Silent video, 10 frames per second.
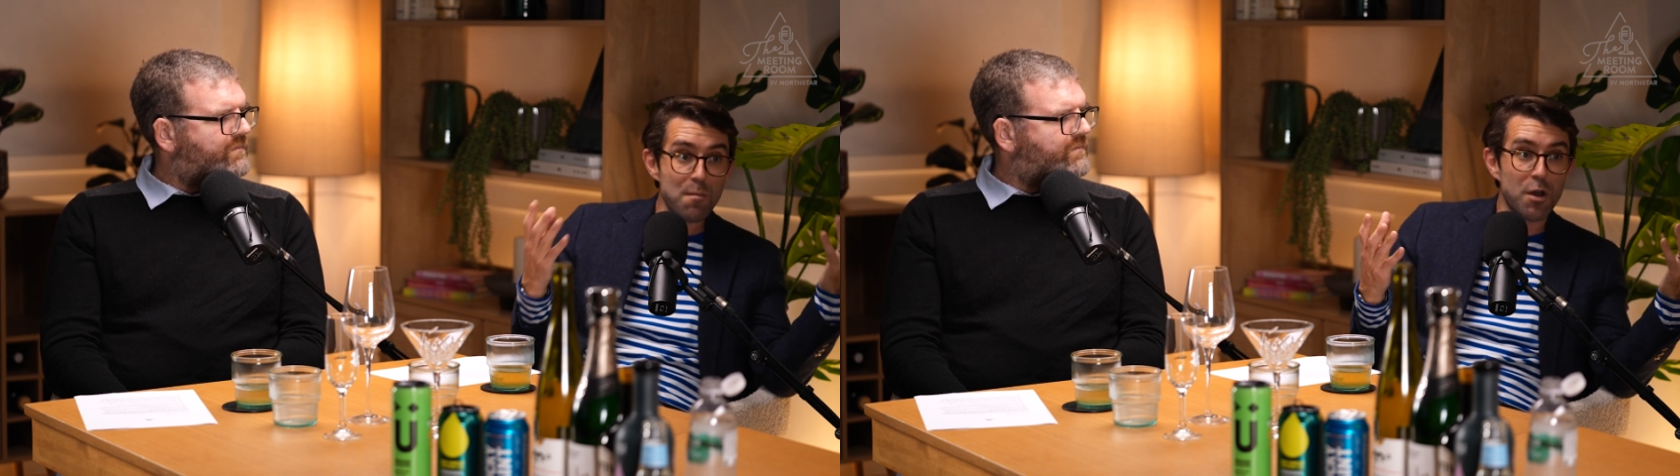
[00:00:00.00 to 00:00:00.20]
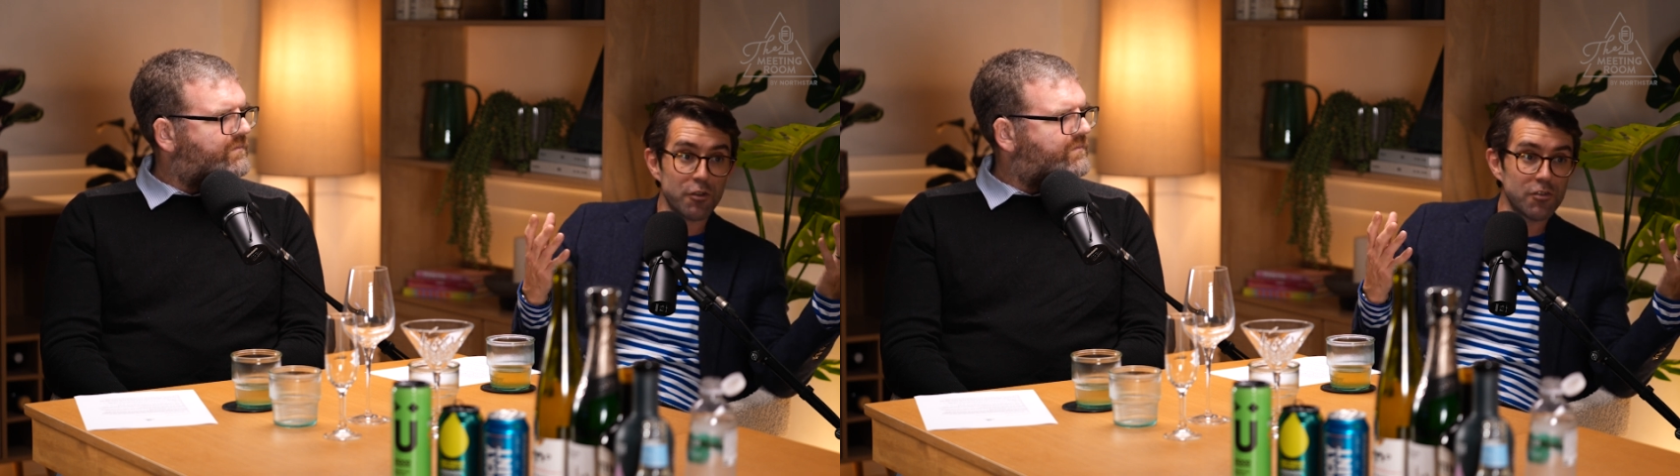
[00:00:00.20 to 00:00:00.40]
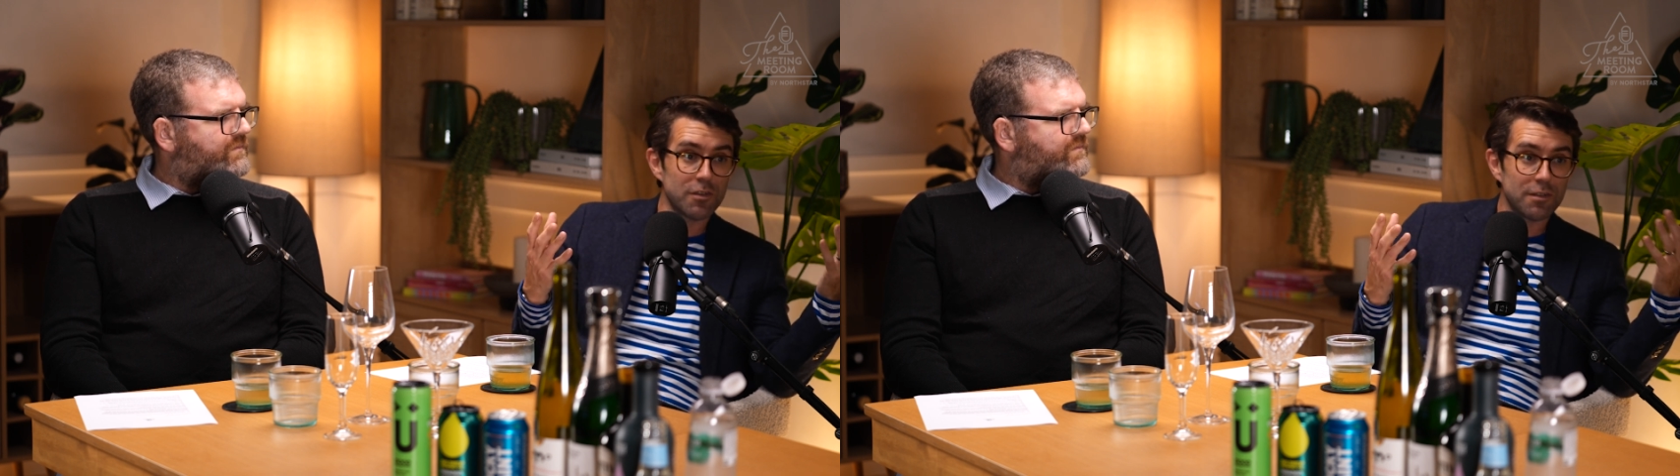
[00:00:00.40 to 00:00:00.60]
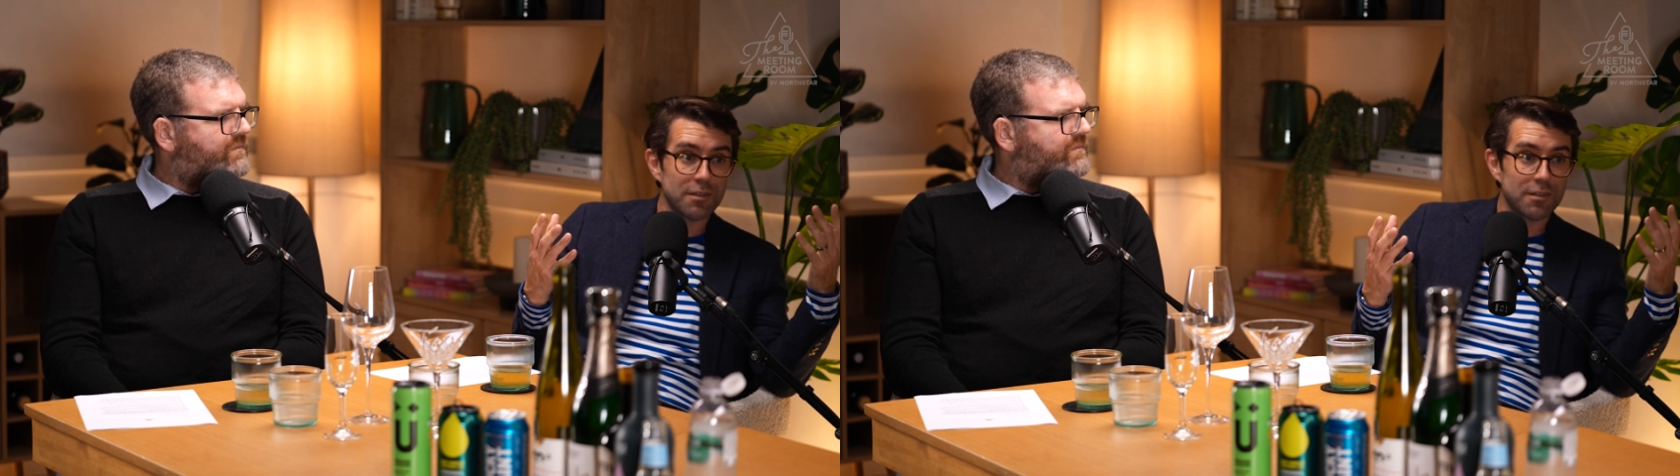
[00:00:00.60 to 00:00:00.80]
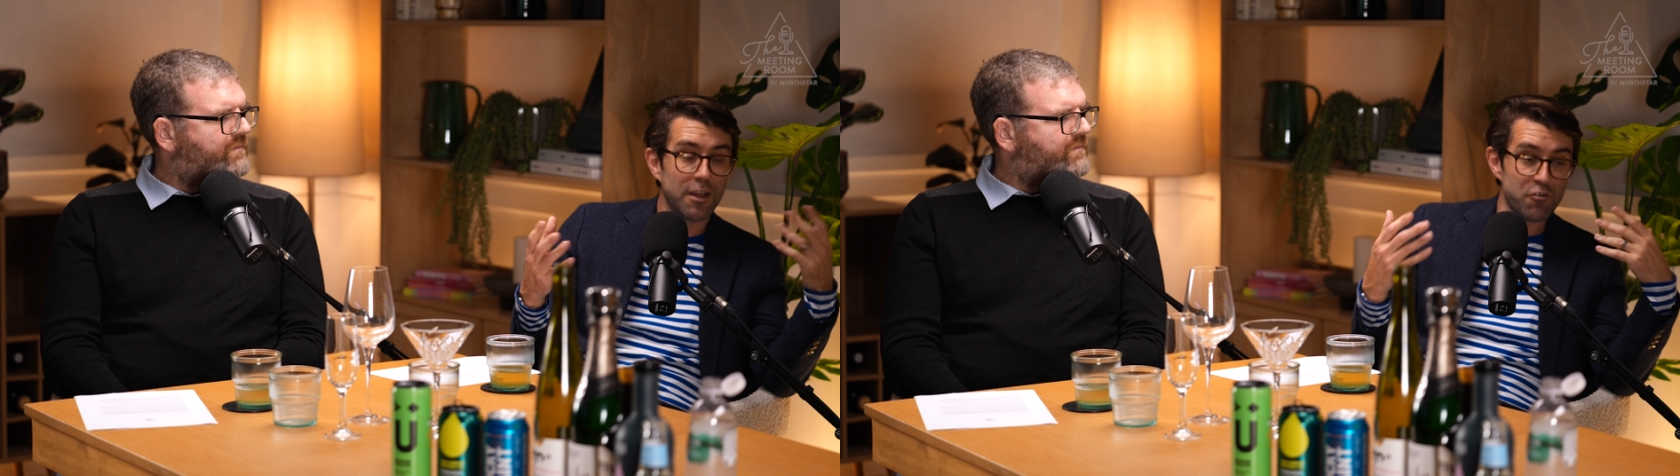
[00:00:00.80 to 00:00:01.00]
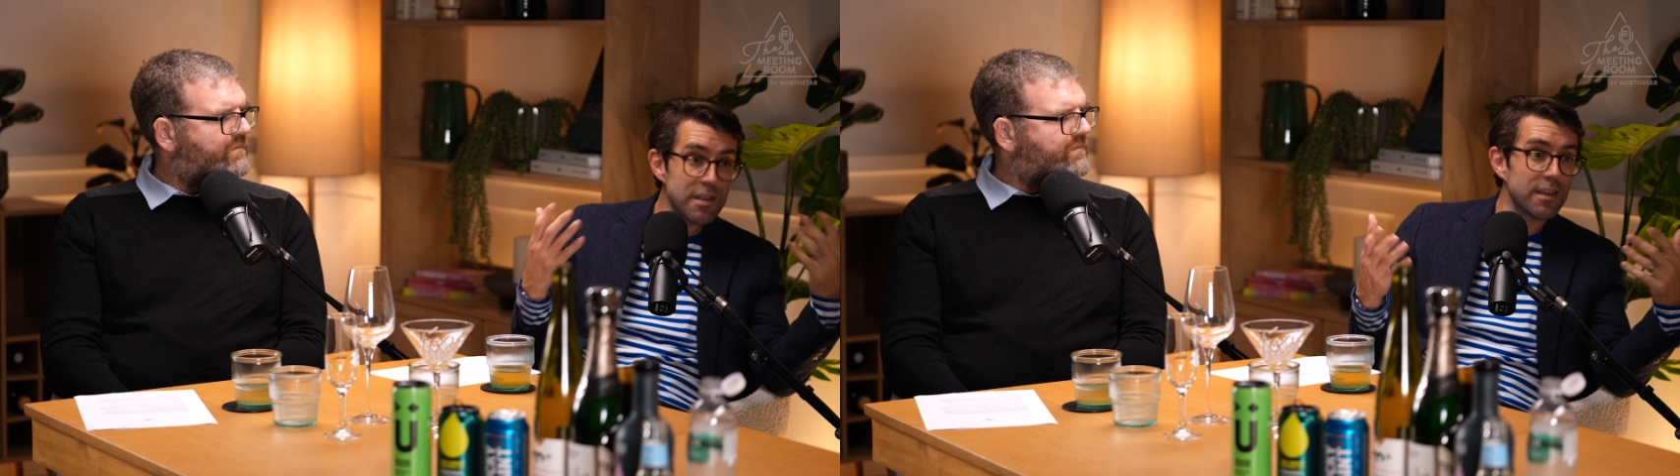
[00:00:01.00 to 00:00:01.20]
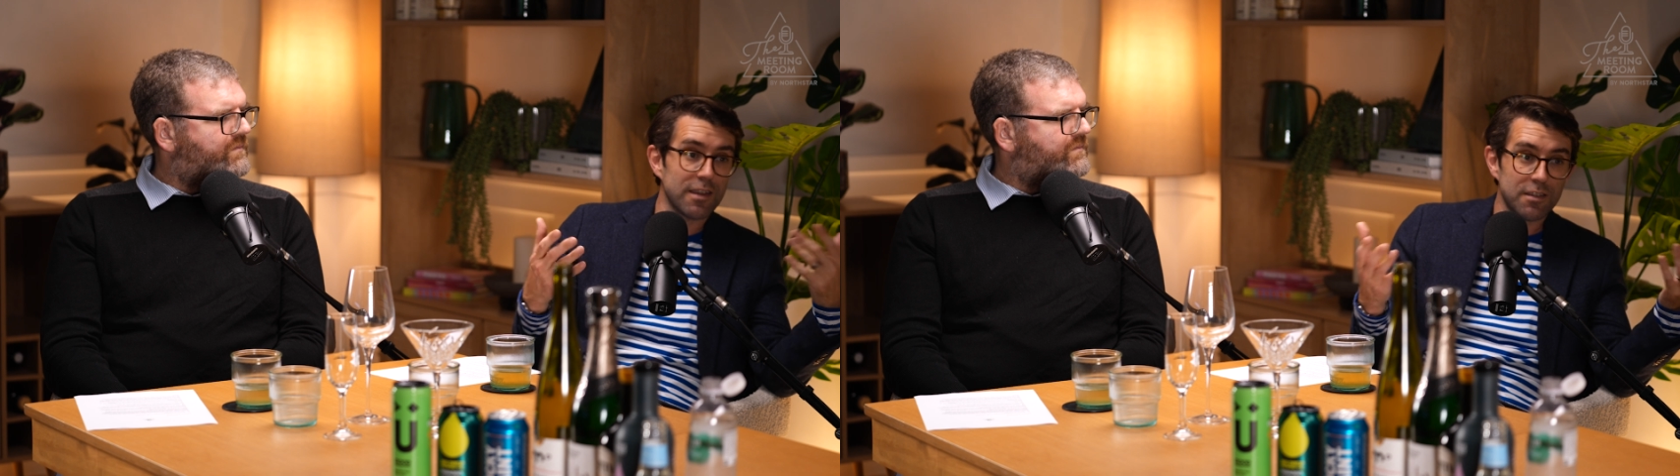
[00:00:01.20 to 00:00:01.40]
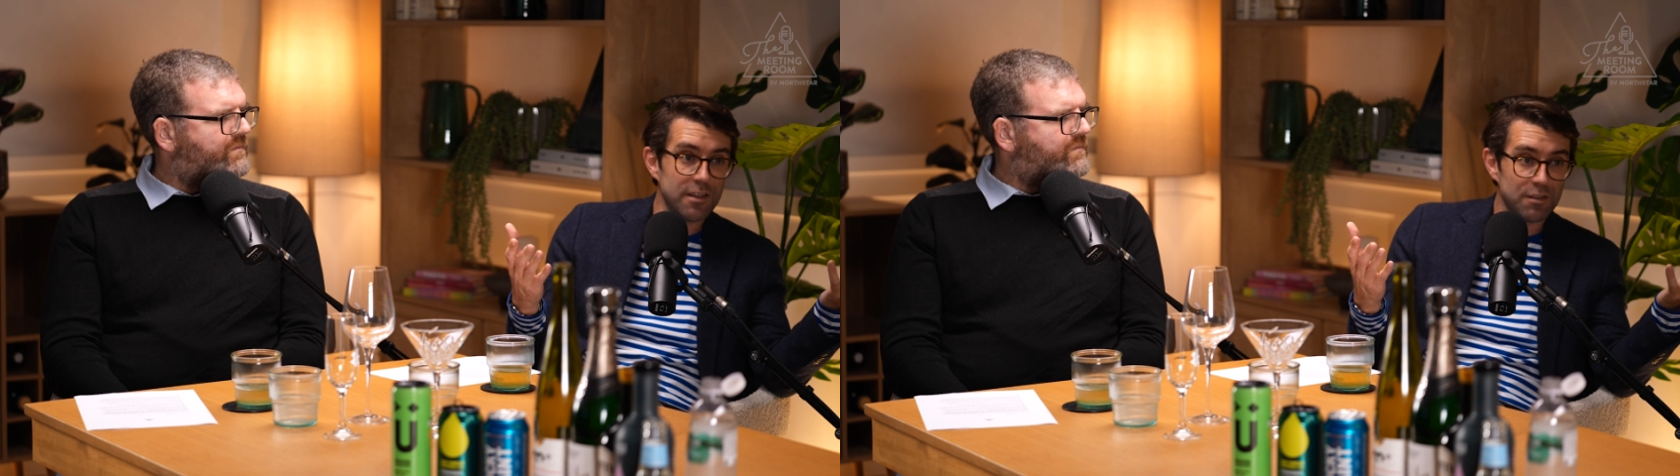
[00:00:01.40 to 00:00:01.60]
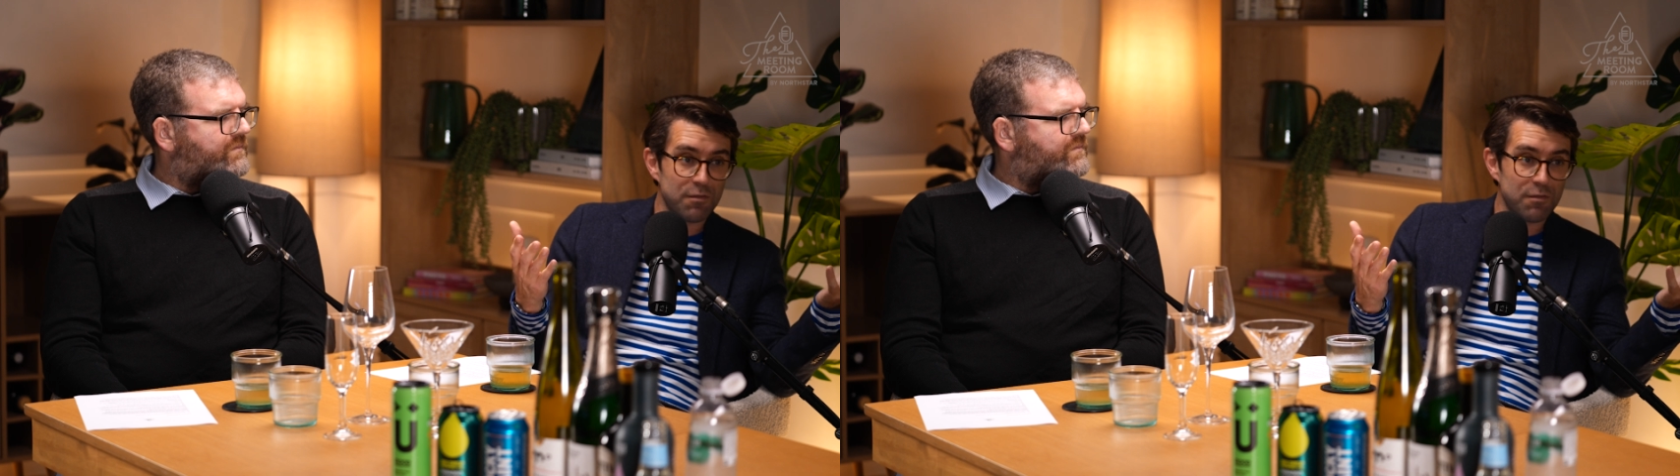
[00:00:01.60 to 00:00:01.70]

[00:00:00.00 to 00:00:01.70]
much they're drinking at these